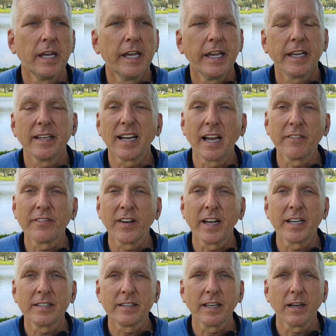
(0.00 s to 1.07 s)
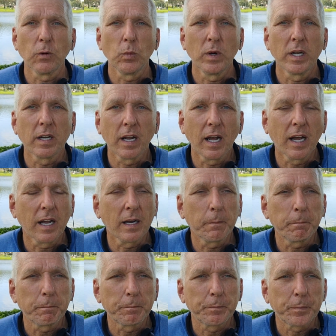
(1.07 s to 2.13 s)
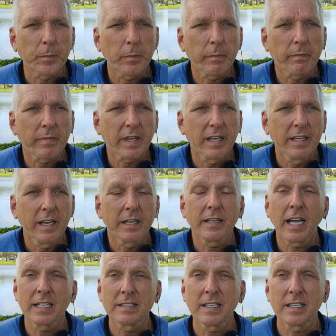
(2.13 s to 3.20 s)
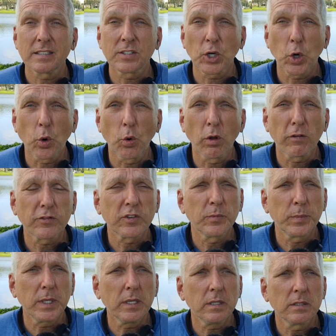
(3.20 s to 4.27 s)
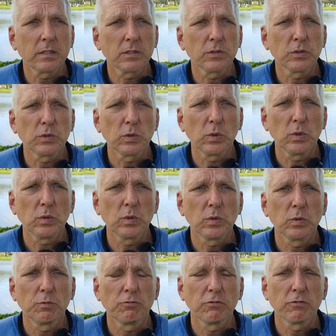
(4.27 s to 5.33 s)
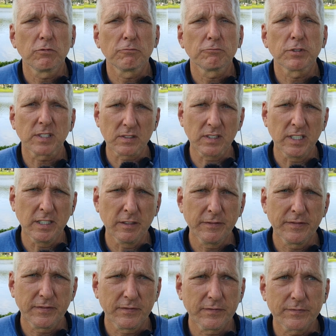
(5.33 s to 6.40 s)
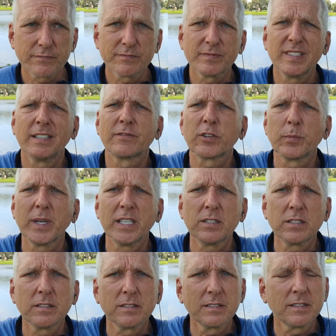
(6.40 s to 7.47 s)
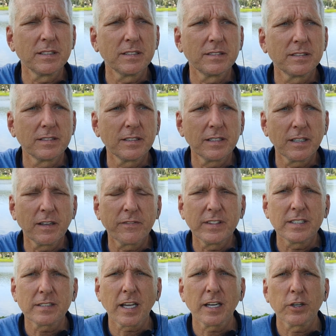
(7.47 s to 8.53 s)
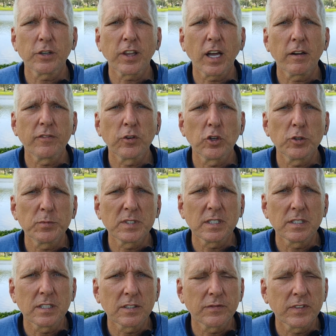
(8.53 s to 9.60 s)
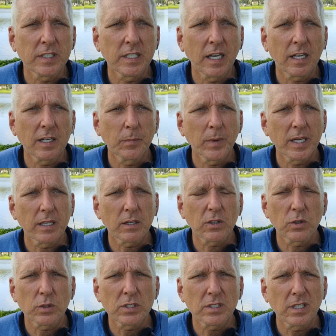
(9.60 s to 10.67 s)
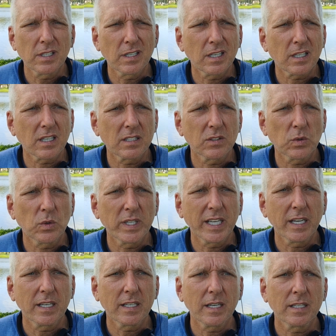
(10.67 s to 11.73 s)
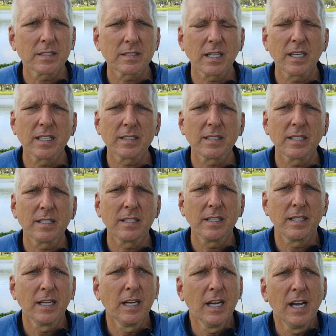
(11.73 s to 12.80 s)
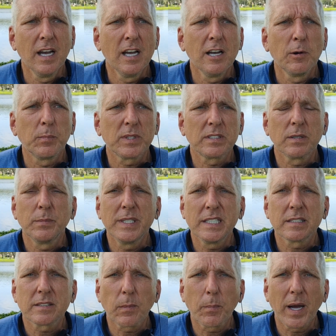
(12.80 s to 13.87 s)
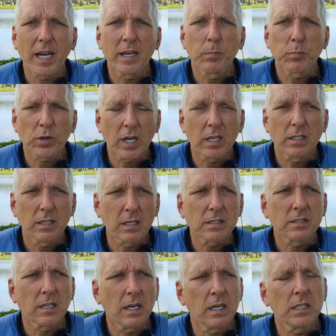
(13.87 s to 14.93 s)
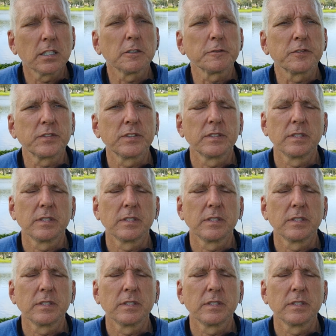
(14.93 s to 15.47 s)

And I find that when I'm, not that it's a goal for me to receive information of these higher thought forms in this Vijnana Maya Kosha, Akatakoya Asahatiti, but to me it's a byproduct of